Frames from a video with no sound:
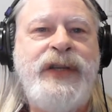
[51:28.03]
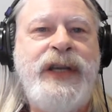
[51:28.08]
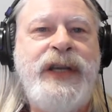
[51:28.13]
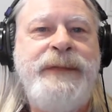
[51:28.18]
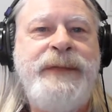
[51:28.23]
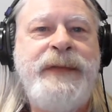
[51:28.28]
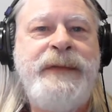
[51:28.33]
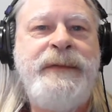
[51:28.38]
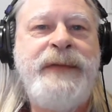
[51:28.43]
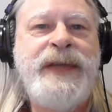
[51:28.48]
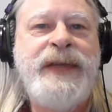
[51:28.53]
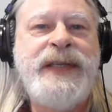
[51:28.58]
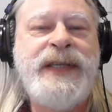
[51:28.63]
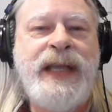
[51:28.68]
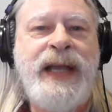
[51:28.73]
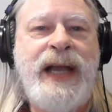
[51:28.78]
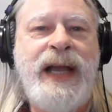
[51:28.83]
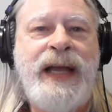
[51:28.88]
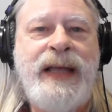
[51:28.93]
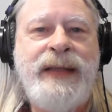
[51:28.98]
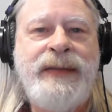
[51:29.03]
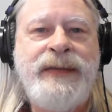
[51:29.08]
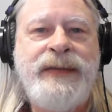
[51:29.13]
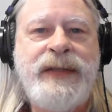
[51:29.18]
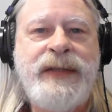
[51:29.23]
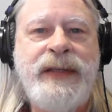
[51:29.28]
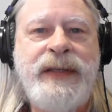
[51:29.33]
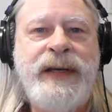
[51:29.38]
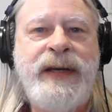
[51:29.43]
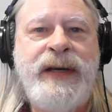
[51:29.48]
chief of the
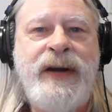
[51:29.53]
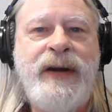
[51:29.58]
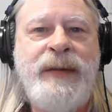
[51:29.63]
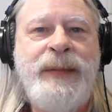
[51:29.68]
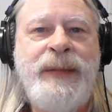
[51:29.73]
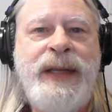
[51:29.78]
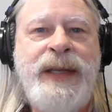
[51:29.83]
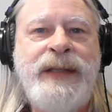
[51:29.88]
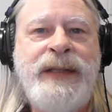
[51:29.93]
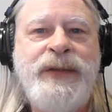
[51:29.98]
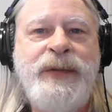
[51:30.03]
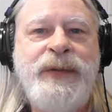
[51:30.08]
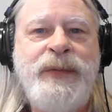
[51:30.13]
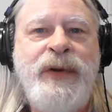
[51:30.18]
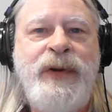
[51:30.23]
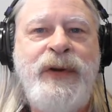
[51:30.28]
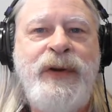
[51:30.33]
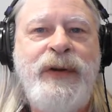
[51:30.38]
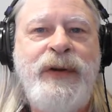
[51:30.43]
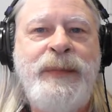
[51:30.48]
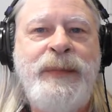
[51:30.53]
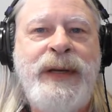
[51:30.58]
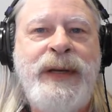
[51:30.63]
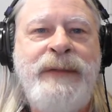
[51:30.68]
Visigoths, led an army into Rome,